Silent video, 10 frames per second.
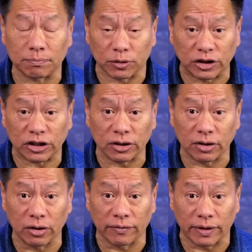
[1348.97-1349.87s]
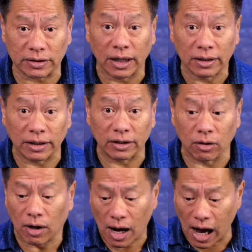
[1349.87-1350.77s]
position in the universe, then you
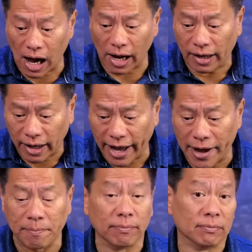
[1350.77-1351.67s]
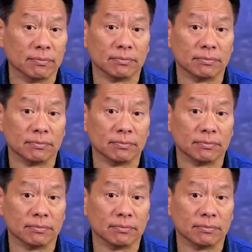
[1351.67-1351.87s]
go, I am.